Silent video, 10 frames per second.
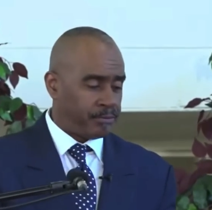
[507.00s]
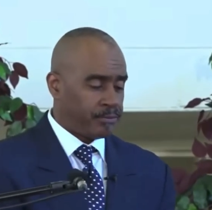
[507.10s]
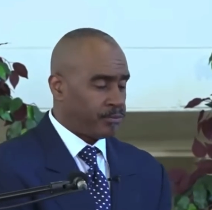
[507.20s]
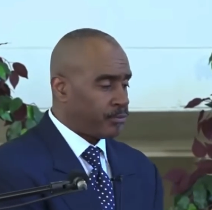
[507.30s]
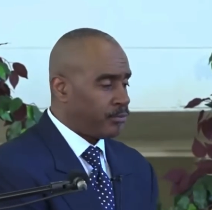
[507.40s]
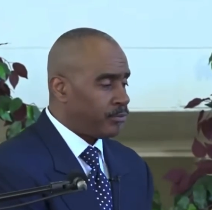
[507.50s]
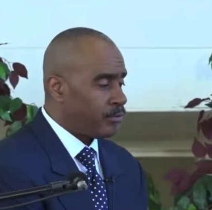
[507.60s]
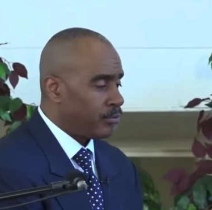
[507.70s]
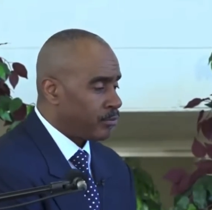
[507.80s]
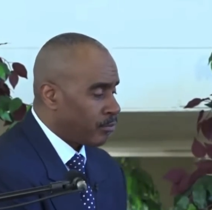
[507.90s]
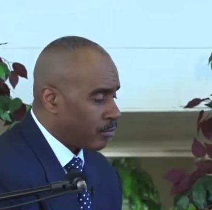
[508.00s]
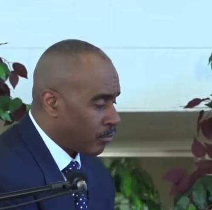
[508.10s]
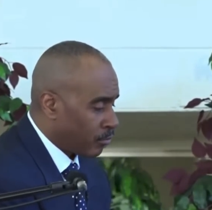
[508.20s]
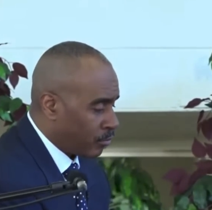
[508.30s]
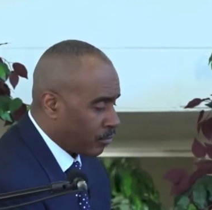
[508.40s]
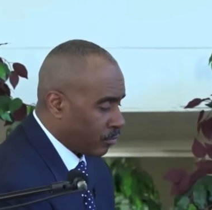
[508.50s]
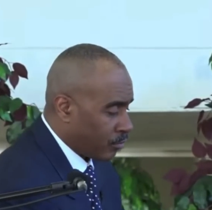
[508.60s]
(silence)